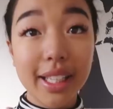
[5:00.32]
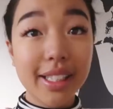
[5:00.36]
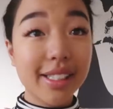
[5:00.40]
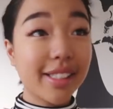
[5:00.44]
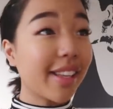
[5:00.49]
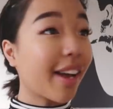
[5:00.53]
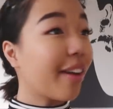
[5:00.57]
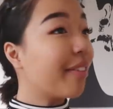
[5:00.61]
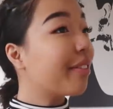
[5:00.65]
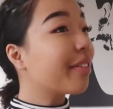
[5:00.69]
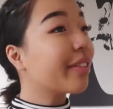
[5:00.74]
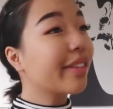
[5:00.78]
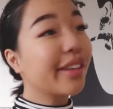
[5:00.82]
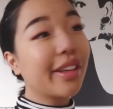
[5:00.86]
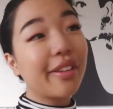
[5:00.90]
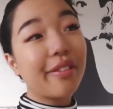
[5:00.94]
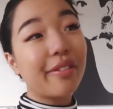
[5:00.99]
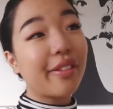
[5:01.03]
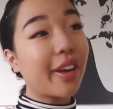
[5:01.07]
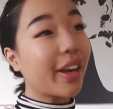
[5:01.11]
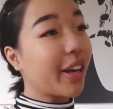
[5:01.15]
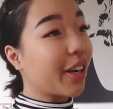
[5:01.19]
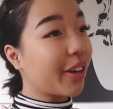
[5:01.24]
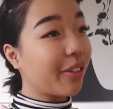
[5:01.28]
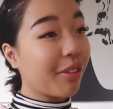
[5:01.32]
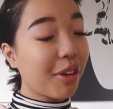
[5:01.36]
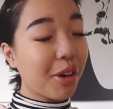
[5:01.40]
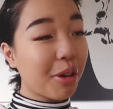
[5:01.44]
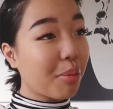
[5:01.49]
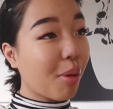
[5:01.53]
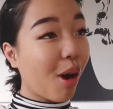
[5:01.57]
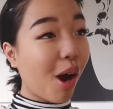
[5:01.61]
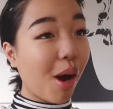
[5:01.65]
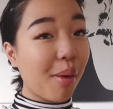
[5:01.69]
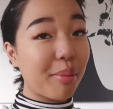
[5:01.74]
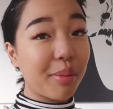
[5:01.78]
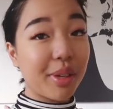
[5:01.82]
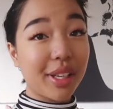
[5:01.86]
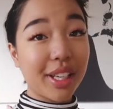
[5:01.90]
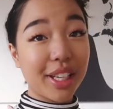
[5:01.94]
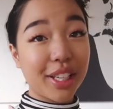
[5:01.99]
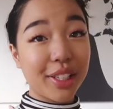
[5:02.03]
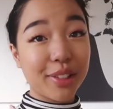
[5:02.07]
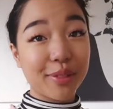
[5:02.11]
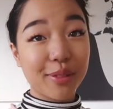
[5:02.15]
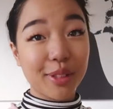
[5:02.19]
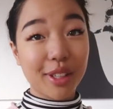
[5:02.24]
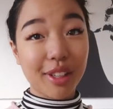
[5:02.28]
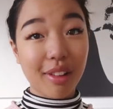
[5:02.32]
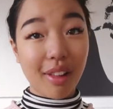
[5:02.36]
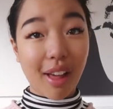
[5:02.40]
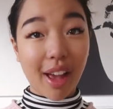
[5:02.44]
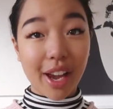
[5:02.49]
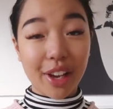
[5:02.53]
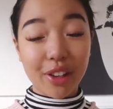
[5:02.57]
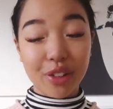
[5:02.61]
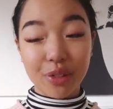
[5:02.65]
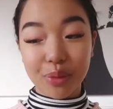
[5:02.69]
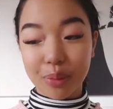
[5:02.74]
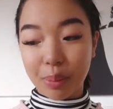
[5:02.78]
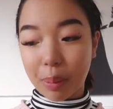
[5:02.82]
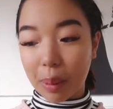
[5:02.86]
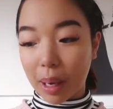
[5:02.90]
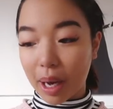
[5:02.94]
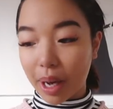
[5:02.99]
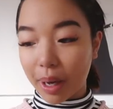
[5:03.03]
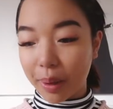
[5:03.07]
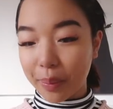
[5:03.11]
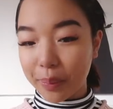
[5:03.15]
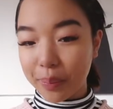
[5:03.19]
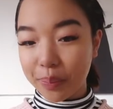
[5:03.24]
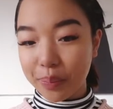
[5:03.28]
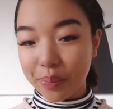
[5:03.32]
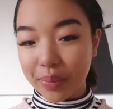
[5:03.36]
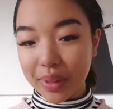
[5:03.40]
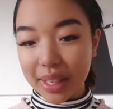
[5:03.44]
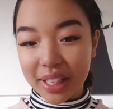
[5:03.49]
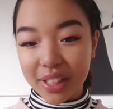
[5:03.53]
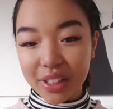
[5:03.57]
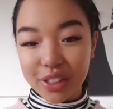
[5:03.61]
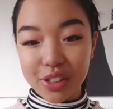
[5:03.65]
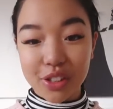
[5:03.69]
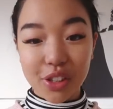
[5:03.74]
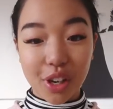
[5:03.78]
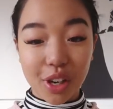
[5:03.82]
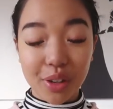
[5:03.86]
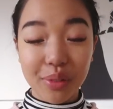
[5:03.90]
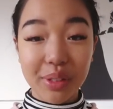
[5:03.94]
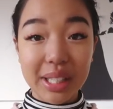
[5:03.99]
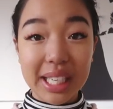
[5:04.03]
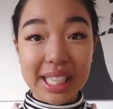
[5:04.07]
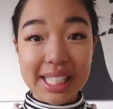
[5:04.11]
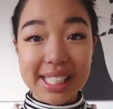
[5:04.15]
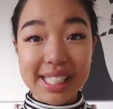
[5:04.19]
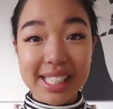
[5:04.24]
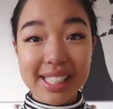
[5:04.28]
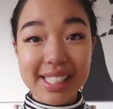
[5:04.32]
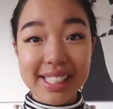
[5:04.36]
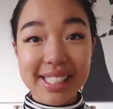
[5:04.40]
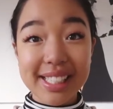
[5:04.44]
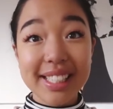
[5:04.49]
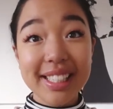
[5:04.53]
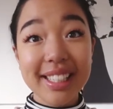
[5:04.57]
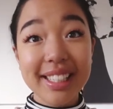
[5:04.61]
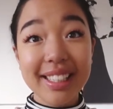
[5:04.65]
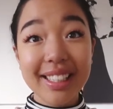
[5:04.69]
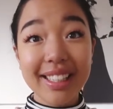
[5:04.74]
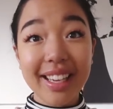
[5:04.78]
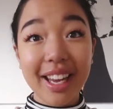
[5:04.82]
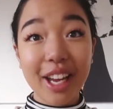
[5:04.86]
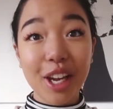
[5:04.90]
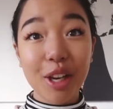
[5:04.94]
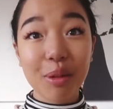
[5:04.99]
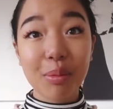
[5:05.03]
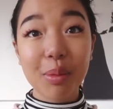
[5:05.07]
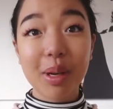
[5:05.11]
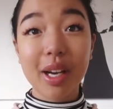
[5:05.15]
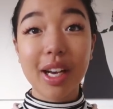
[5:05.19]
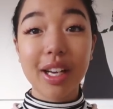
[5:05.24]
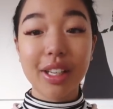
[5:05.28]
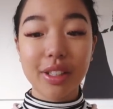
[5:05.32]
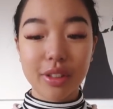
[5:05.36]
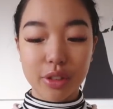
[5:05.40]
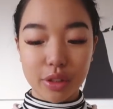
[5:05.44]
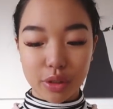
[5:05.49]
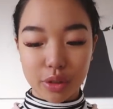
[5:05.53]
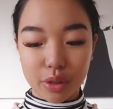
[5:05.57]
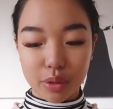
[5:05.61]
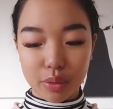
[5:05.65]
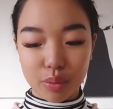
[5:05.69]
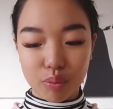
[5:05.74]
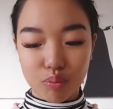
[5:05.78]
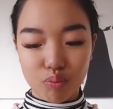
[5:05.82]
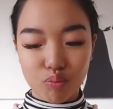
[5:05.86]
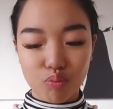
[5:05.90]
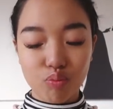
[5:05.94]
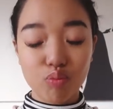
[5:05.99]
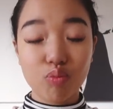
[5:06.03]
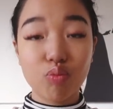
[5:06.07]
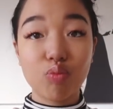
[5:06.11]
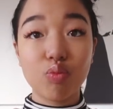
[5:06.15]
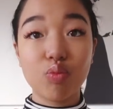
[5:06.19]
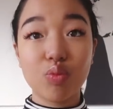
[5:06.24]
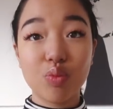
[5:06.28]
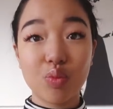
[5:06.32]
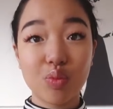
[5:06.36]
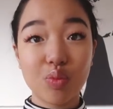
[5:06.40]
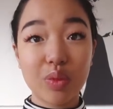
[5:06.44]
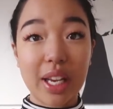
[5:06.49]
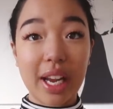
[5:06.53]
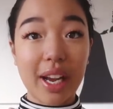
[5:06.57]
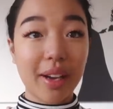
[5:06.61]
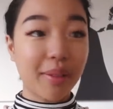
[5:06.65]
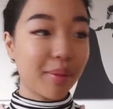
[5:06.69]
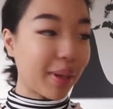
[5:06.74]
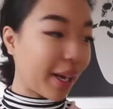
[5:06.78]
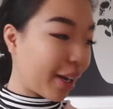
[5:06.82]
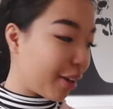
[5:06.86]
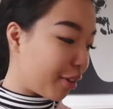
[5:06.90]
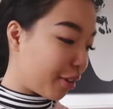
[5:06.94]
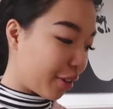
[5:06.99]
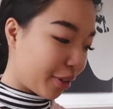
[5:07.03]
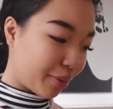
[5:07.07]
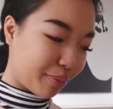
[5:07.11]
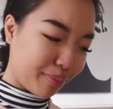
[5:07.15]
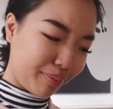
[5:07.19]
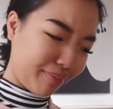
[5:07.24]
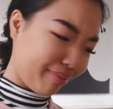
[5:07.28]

it's definitely very very prominent in real life, but sorry if you guys can't see it in the camera. Yeah, I don't know.